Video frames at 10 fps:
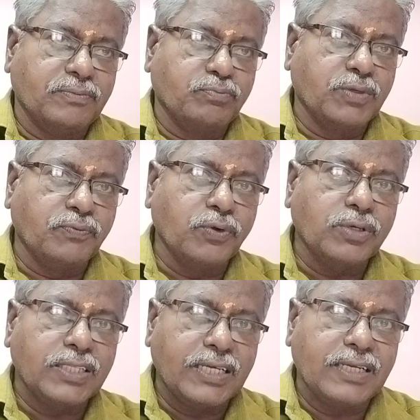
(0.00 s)
before
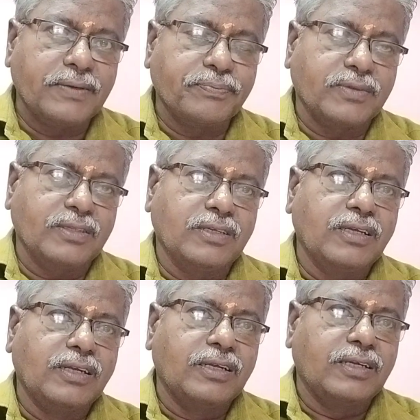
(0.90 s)
the
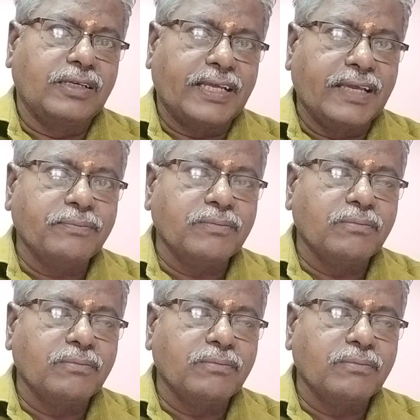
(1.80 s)
time,